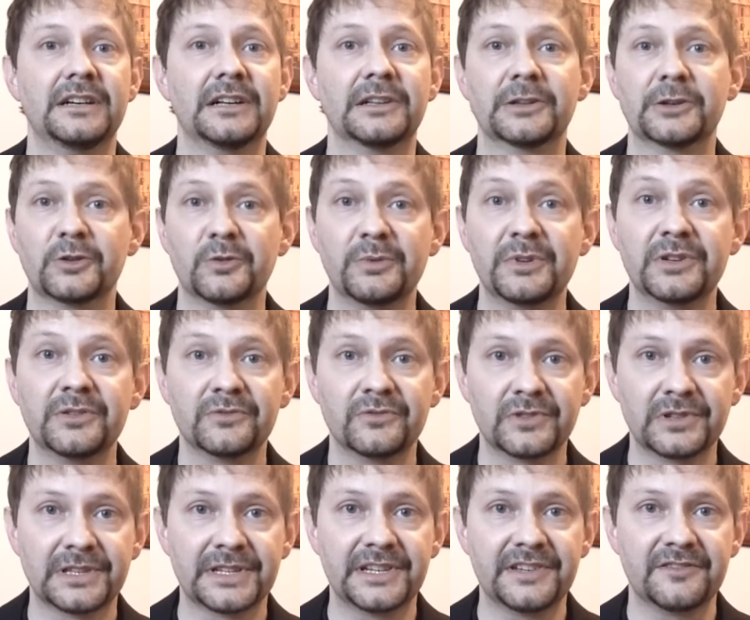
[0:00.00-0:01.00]
a little bit of
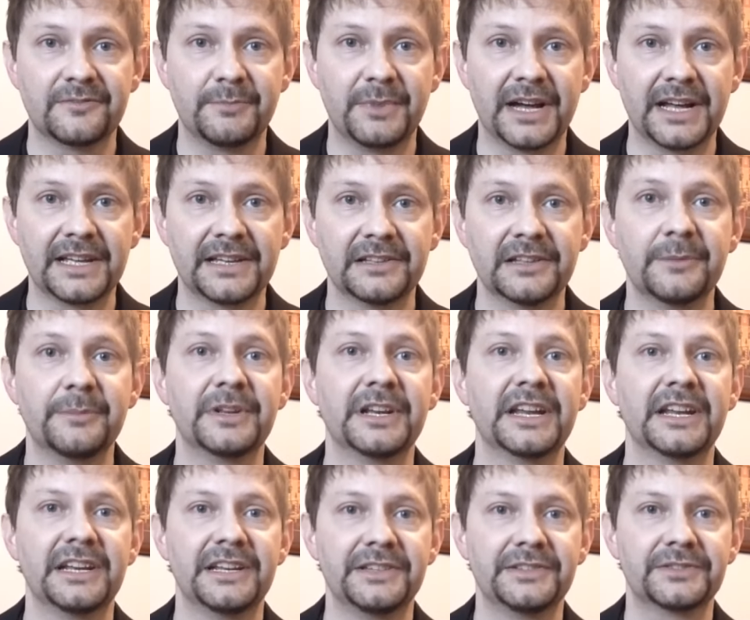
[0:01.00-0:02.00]
relief by
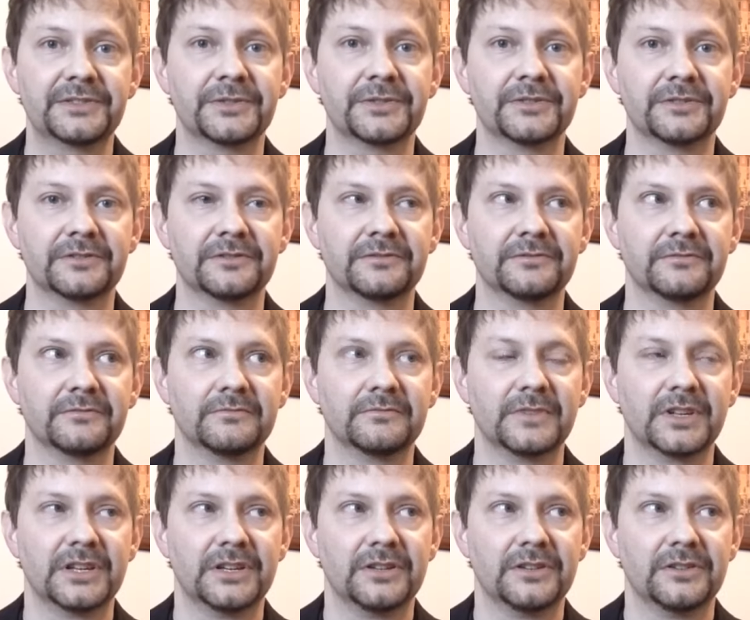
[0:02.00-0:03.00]
eliminating certain
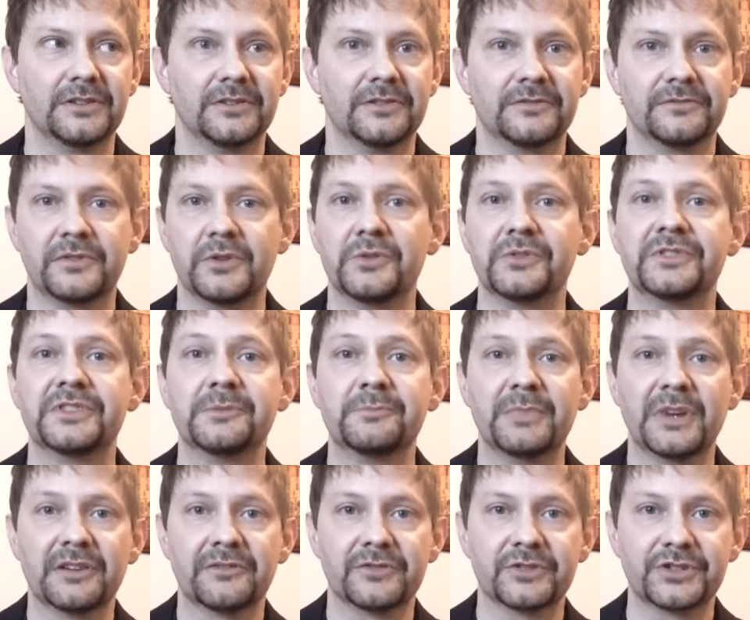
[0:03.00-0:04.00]
foods and
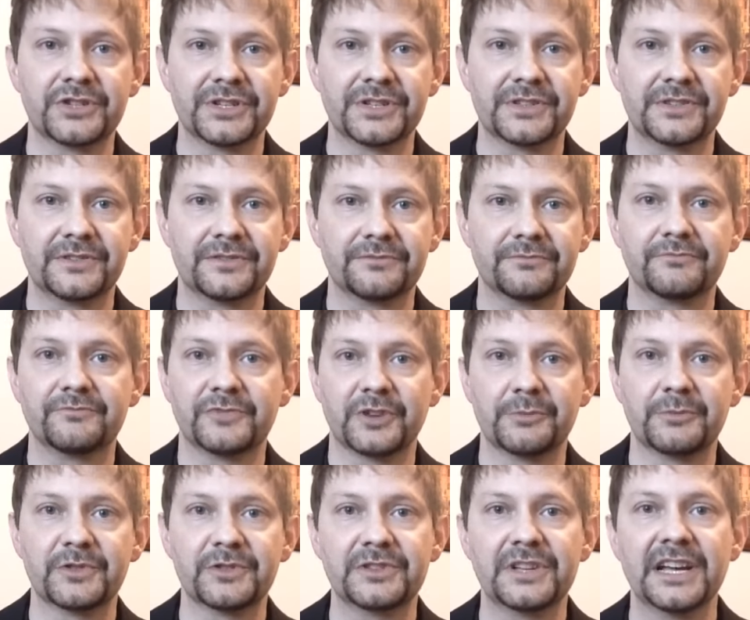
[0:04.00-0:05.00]
beverages
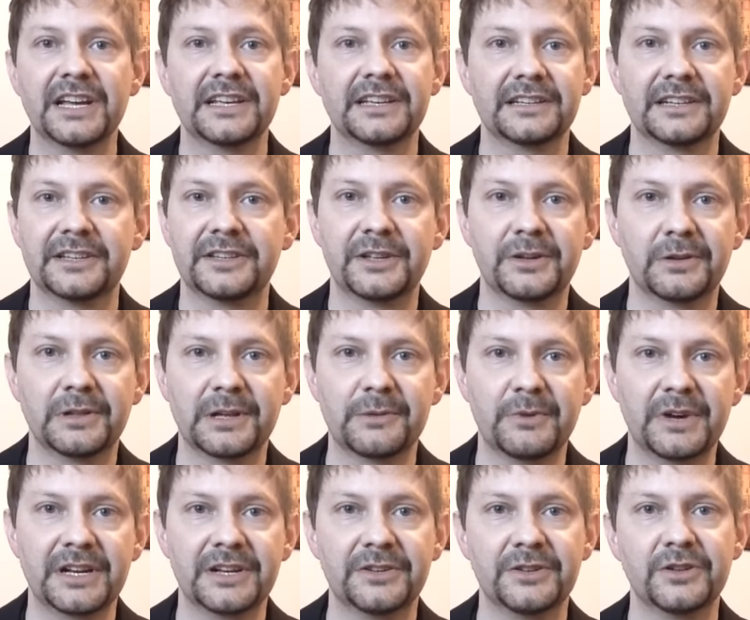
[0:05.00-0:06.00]
from their diet. And the only
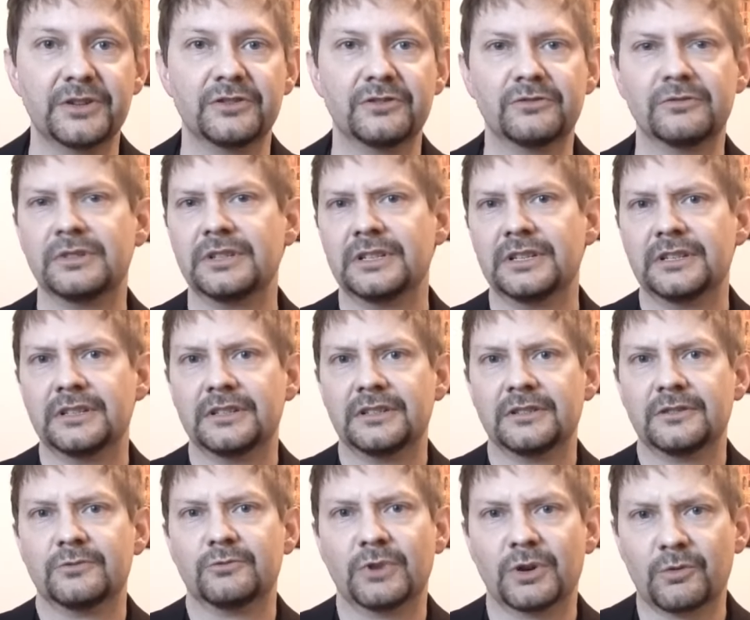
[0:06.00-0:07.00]
way to know
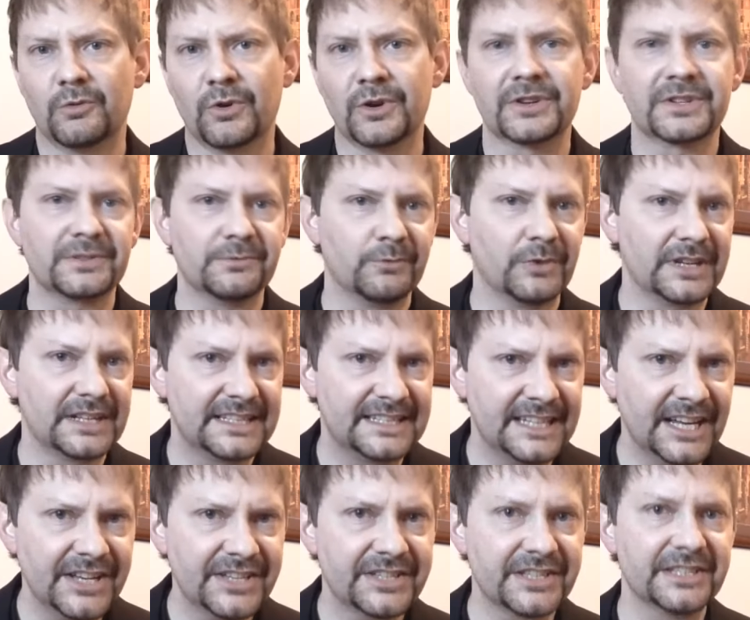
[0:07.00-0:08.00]
what works and what
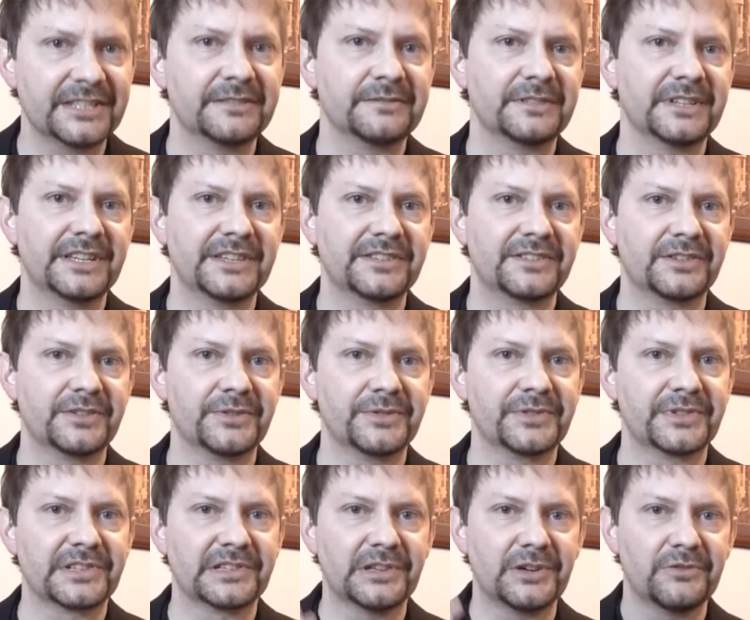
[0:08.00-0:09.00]
doesn't is to
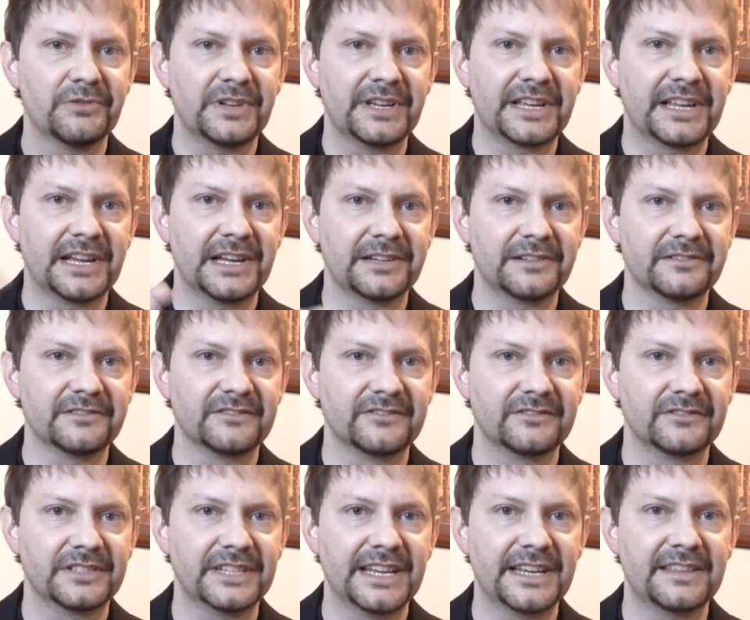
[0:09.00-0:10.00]
slowly kind of
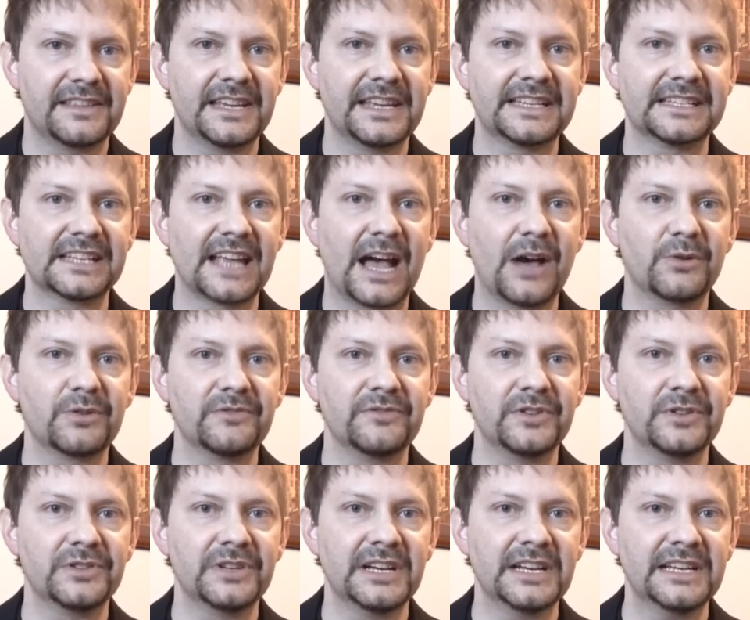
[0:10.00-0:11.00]
take things out of
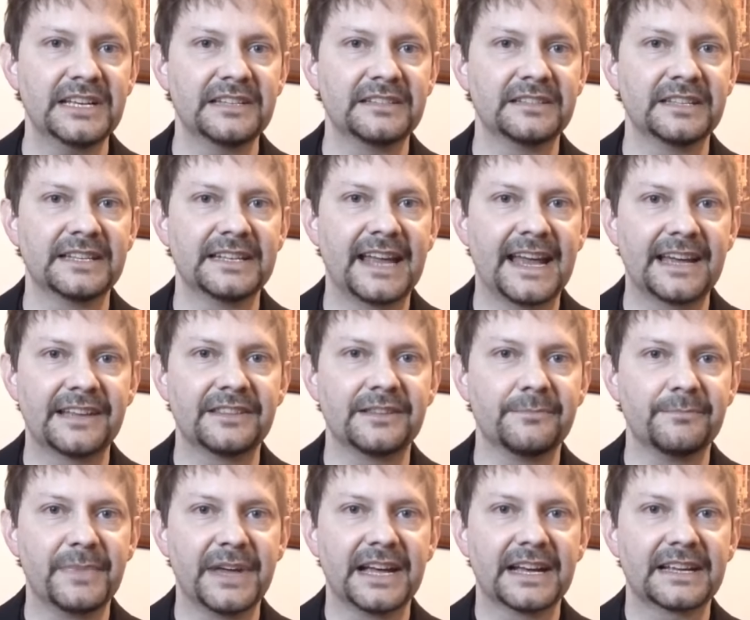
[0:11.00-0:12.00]
your diet and then add
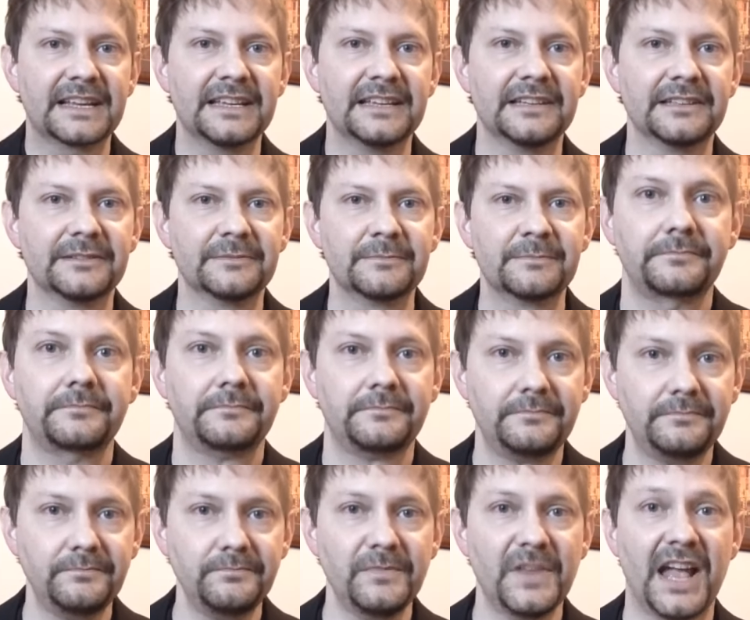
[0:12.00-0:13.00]
them back in.
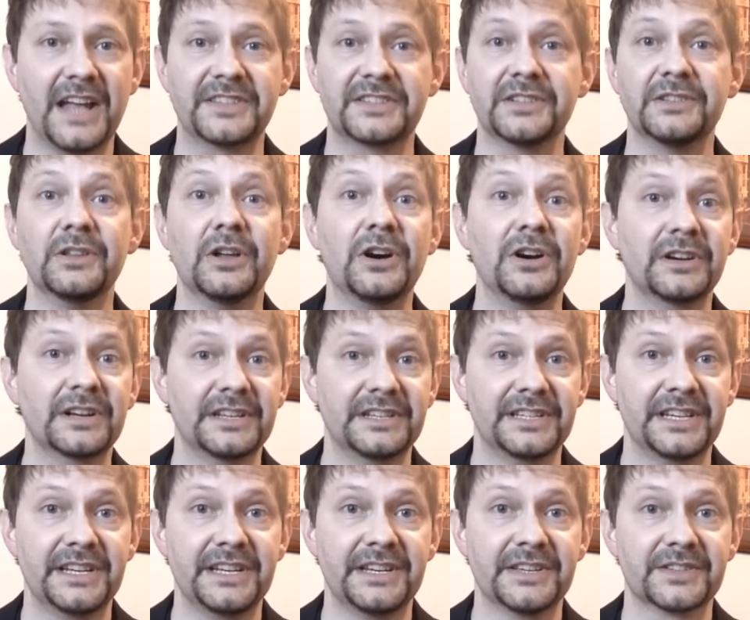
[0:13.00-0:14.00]
That's a long and
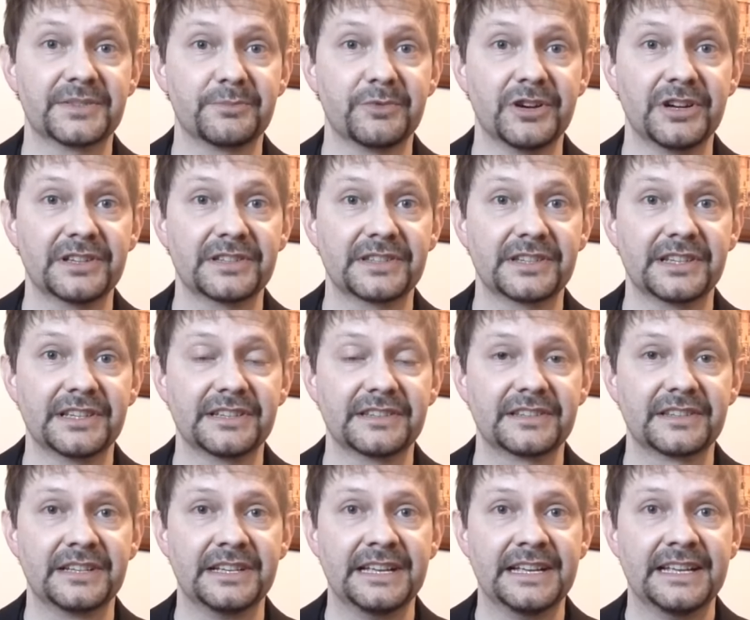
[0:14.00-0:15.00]
tedious
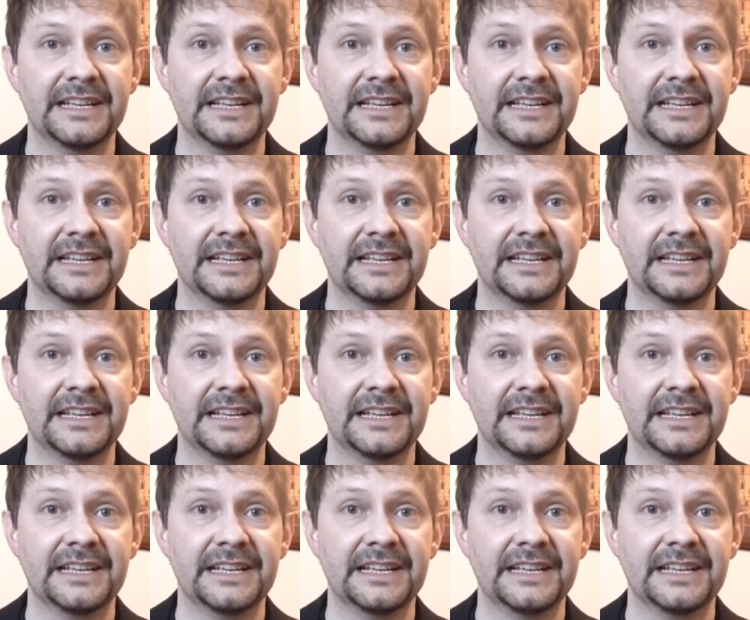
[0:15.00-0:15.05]
process.